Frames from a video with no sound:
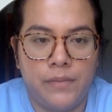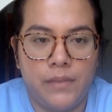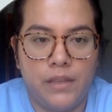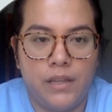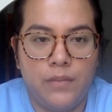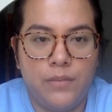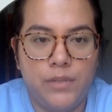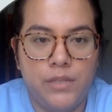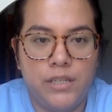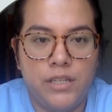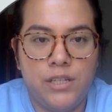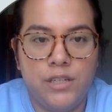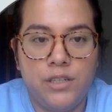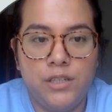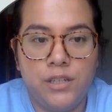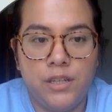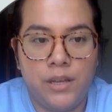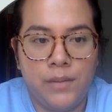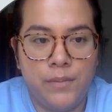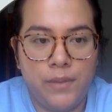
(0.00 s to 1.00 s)
The procedure
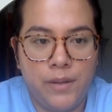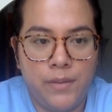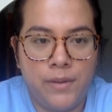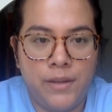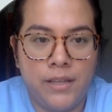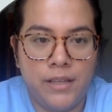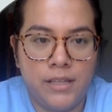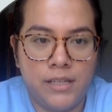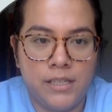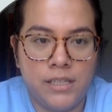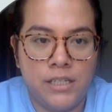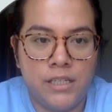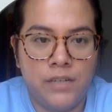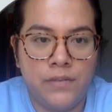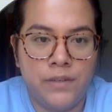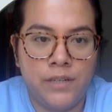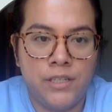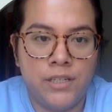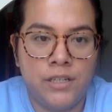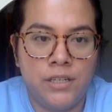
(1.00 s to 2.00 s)
to implement this
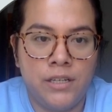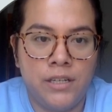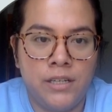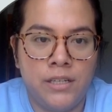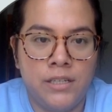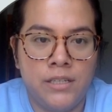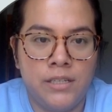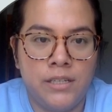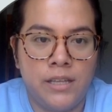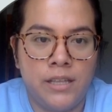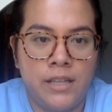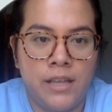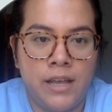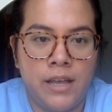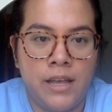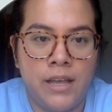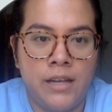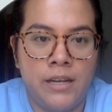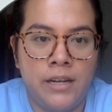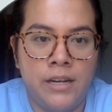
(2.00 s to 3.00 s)
intervention is that
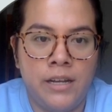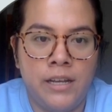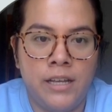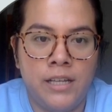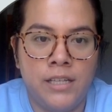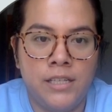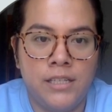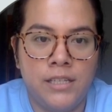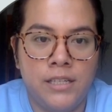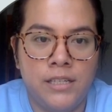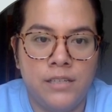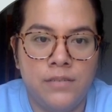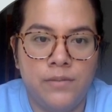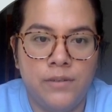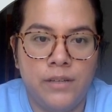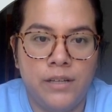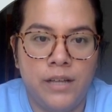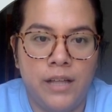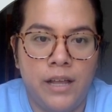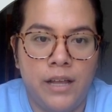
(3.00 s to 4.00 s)
in any instance where
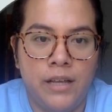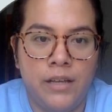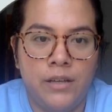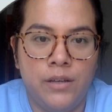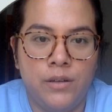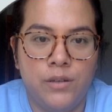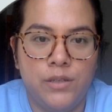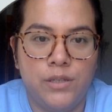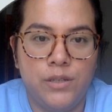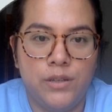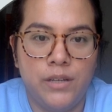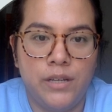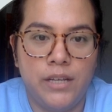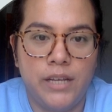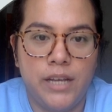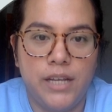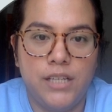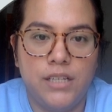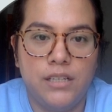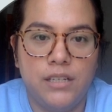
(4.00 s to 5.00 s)
the client goes to
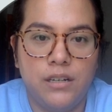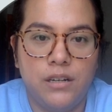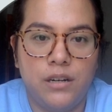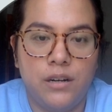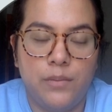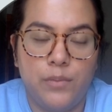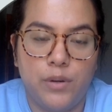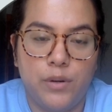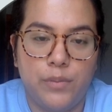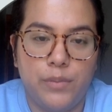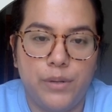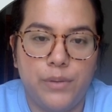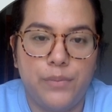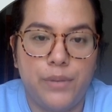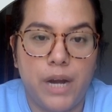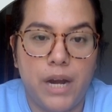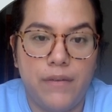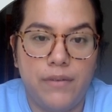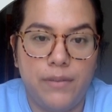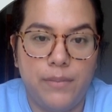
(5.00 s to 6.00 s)
engage in an appropriate
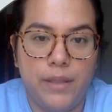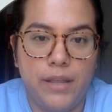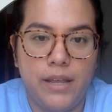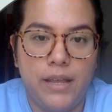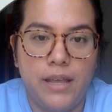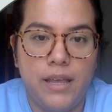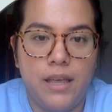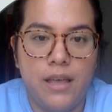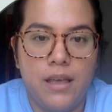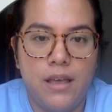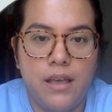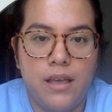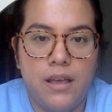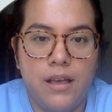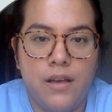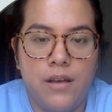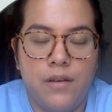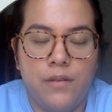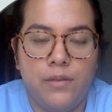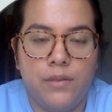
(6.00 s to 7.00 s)
private play,
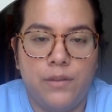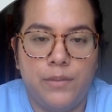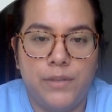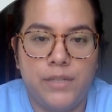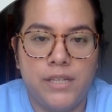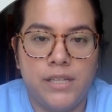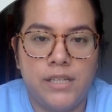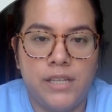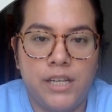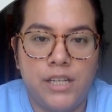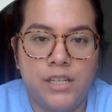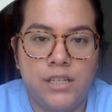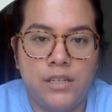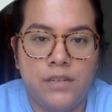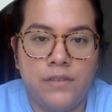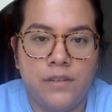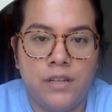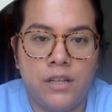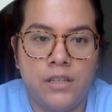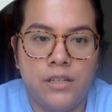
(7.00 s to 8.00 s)
the presentation of
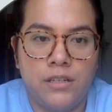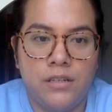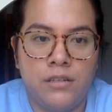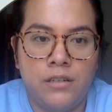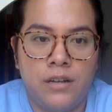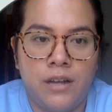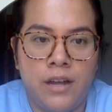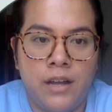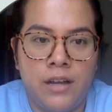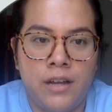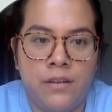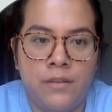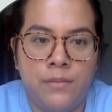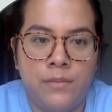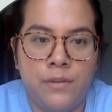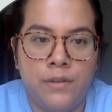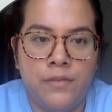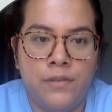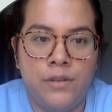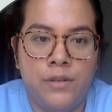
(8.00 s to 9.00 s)
an alternative item
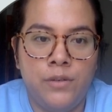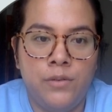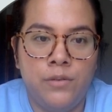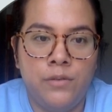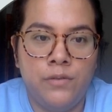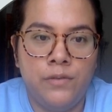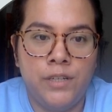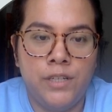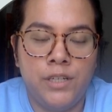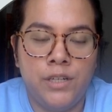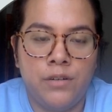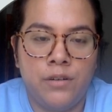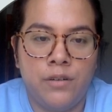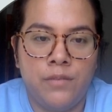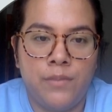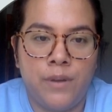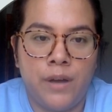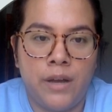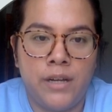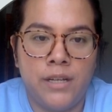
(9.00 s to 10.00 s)
of a noodle fidget or
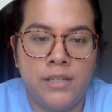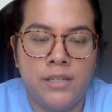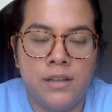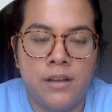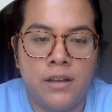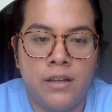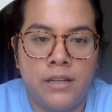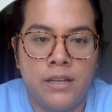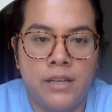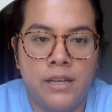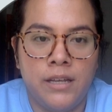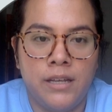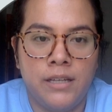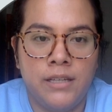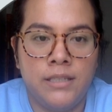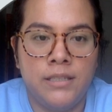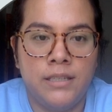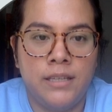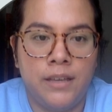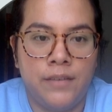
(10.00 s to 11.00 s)
body sock
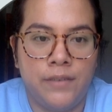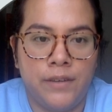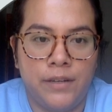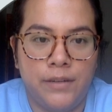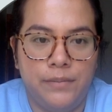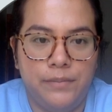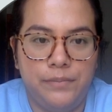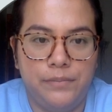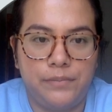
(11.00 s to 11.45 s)
is given.